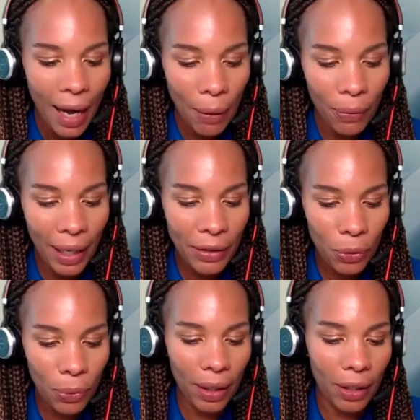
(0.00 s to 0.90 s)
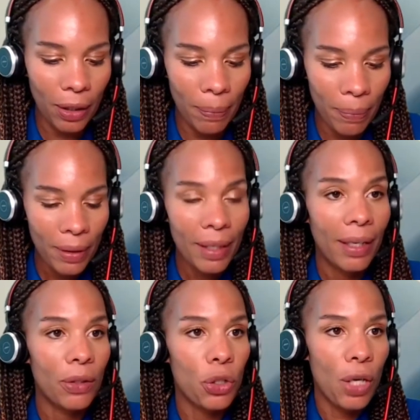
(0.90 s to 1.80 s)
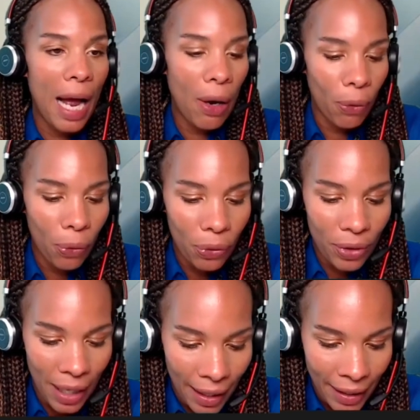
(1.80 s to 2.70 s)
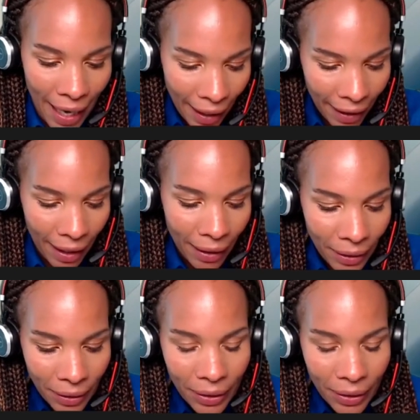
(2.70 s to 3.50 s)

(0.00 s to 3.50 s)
I would like to welcome Chao Tayana.